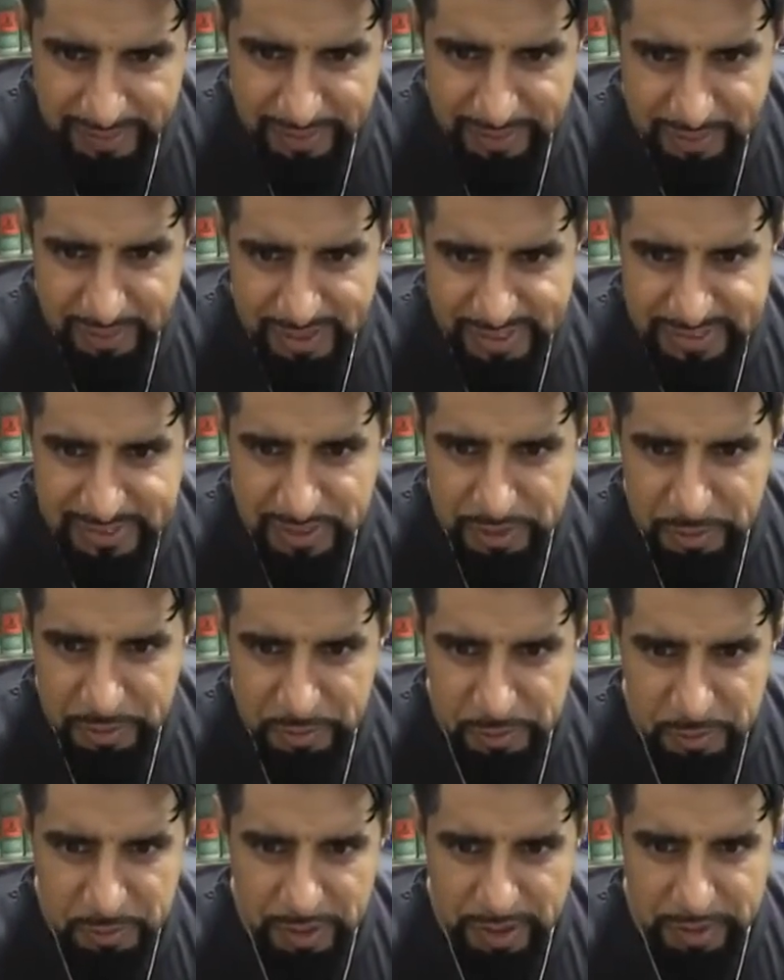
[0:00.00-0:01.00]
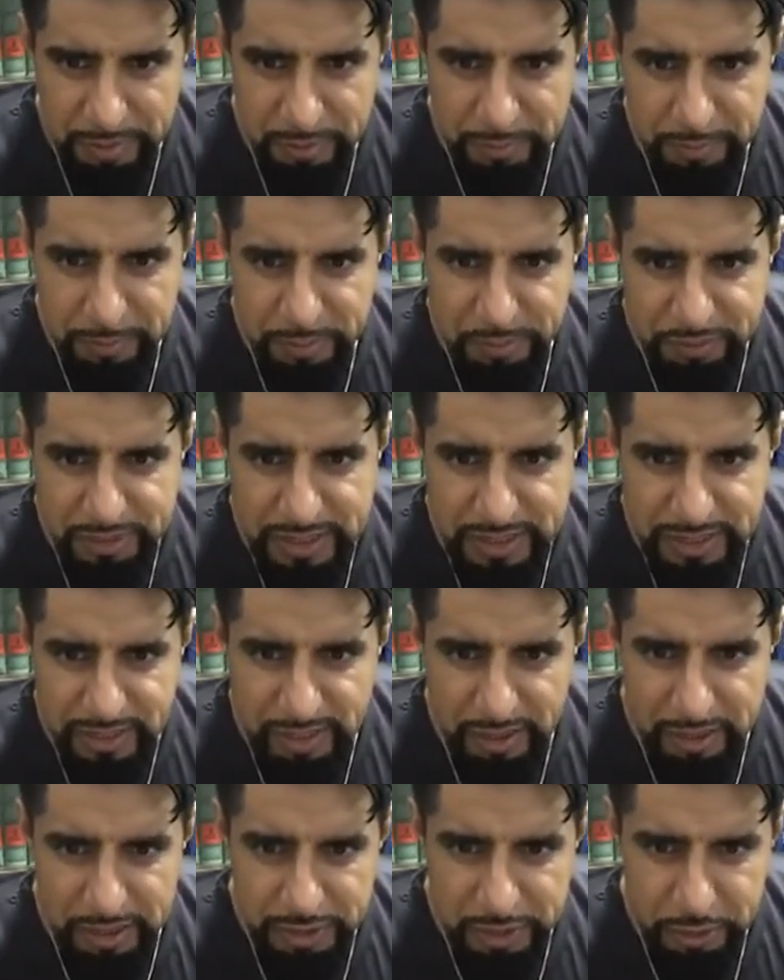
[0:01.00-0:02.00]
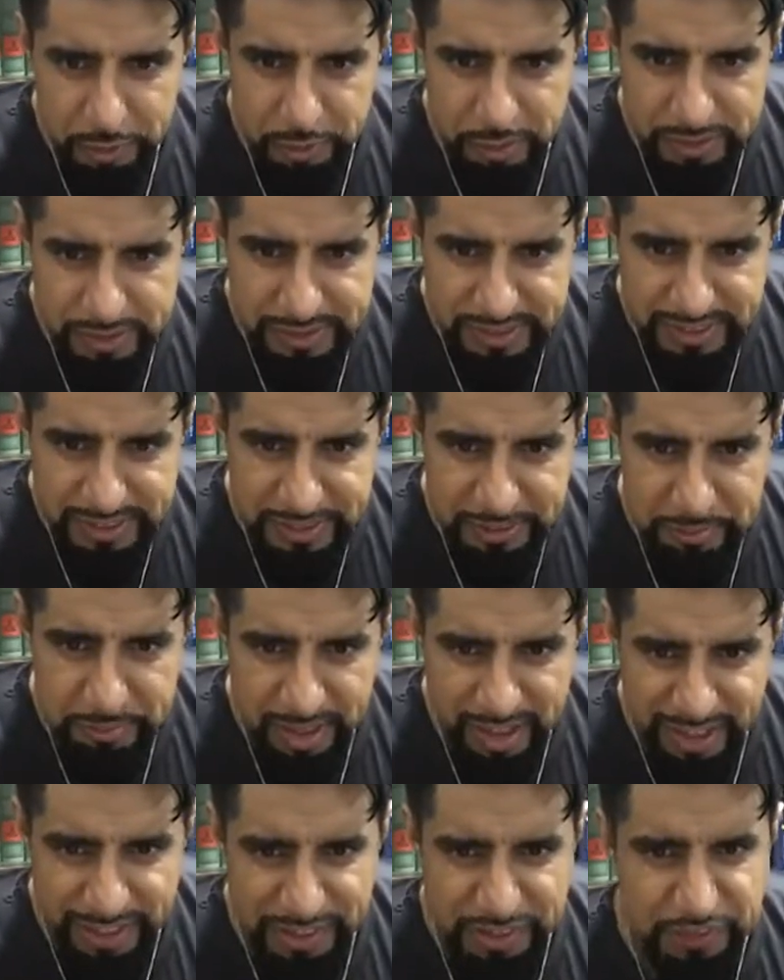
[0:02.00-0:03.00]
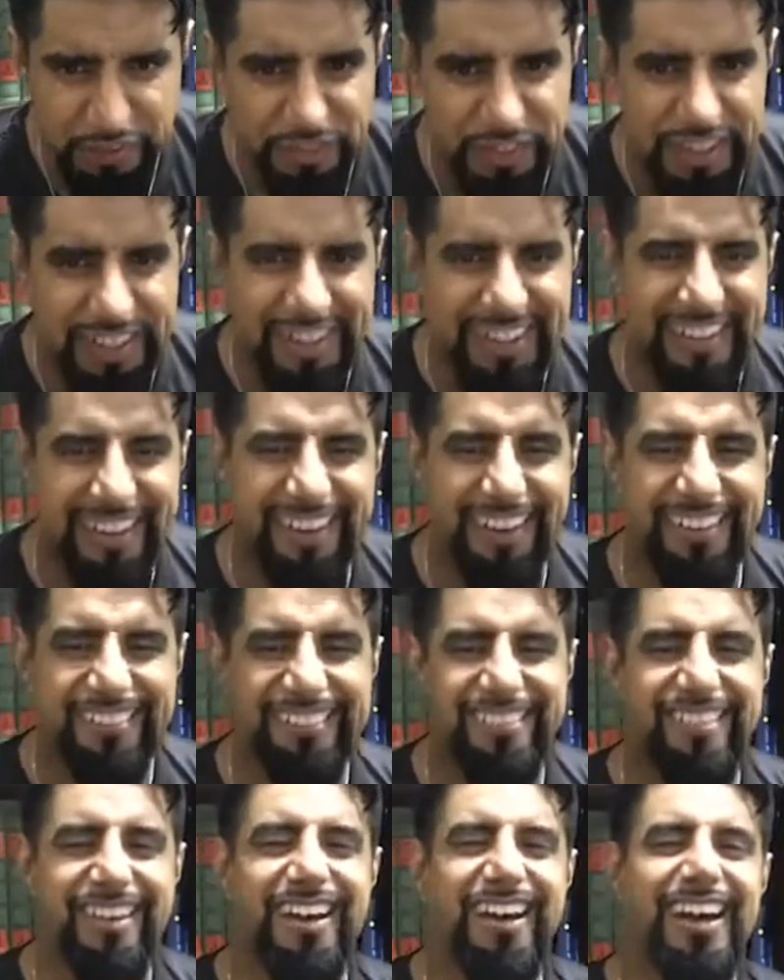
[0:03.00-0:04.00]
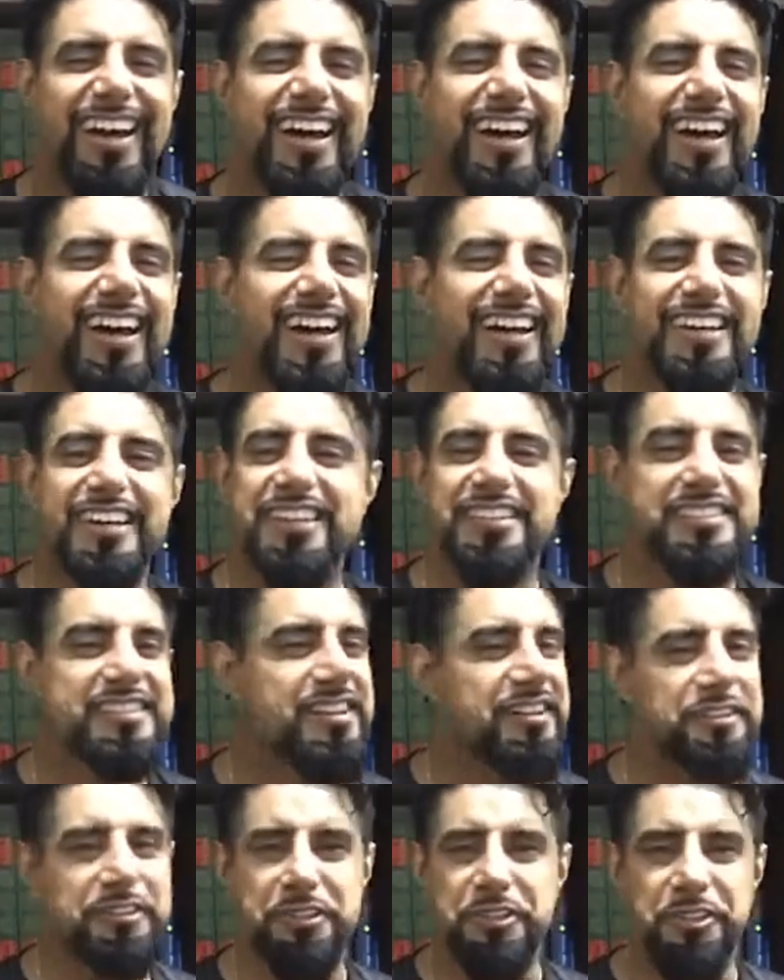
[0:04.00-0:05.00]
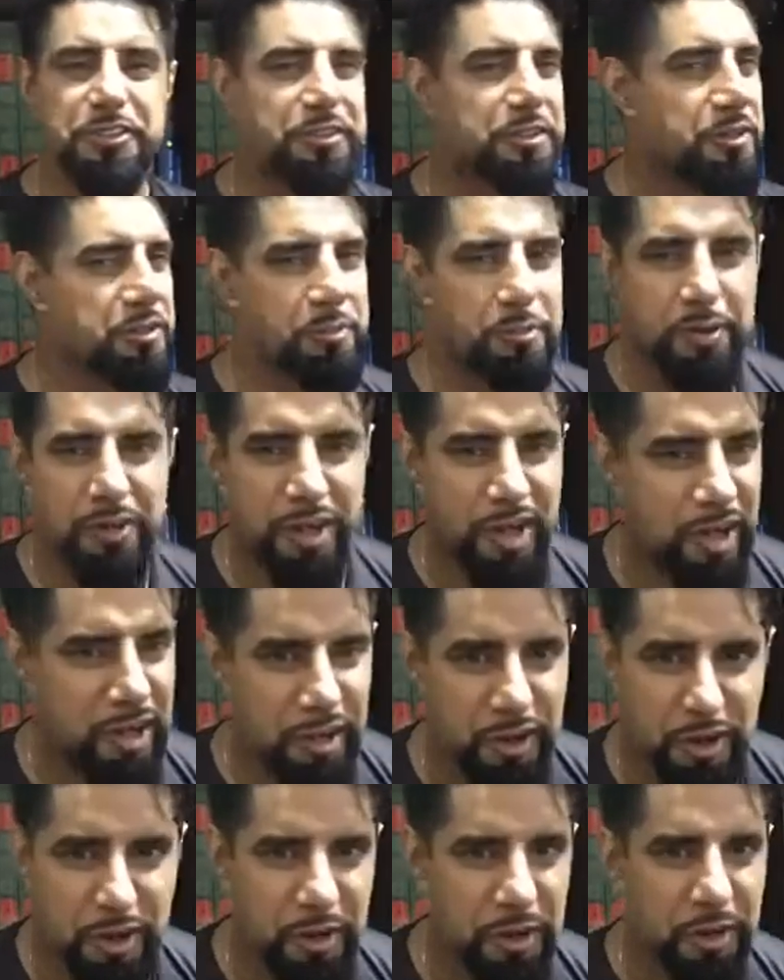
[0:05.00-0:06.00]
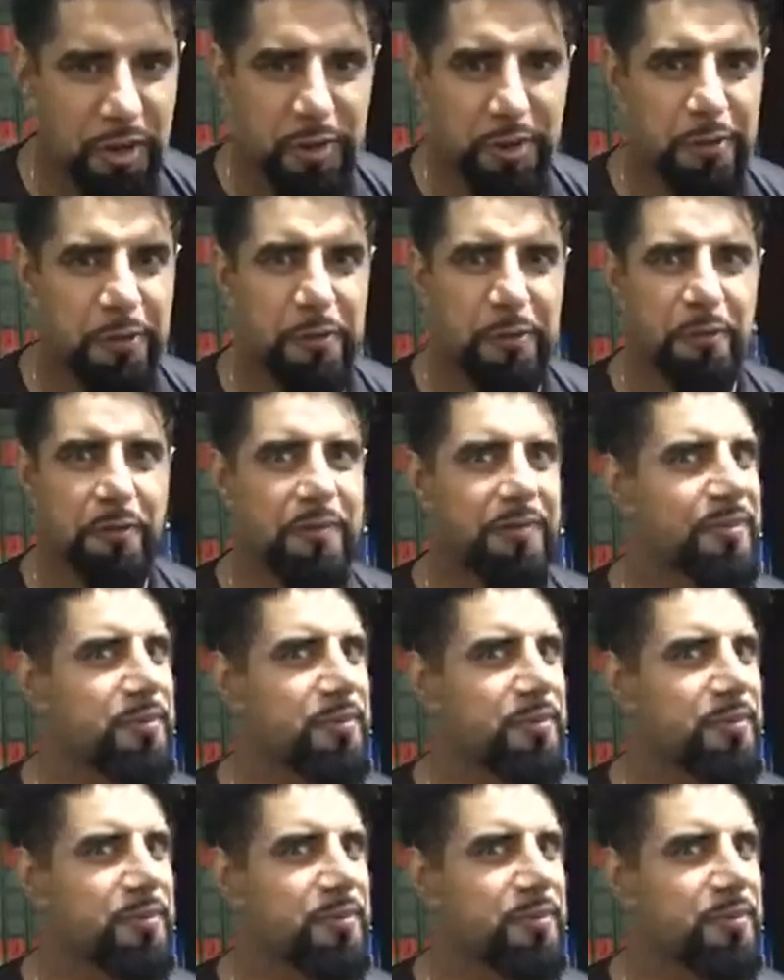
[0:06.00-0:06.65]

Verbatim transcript: Right, so what, Mufti, are you on Team Ivor? All right, I tell you. Whoa.